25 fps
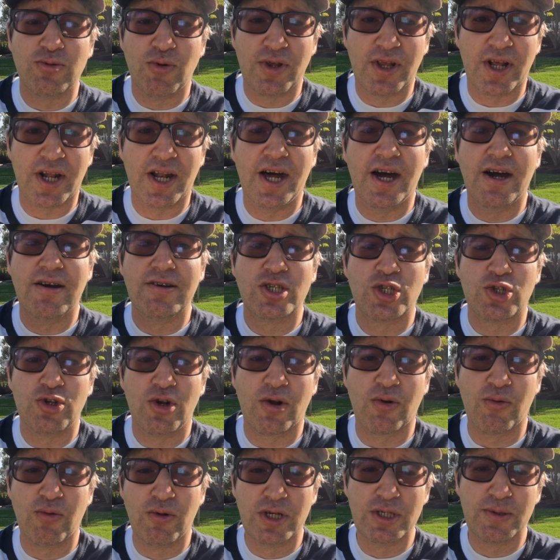with a lot of
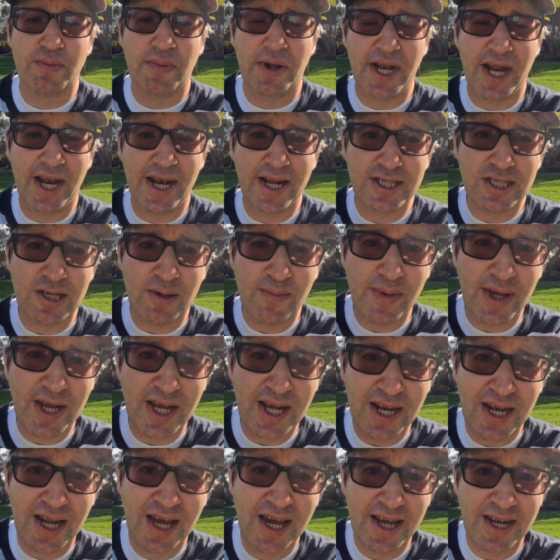strict rules, but that doesn't
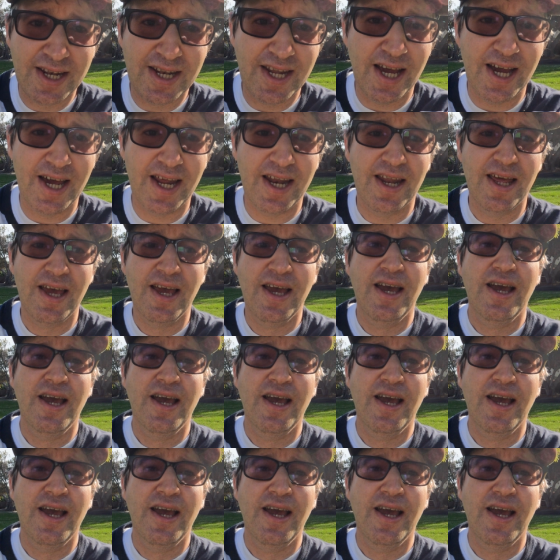mean that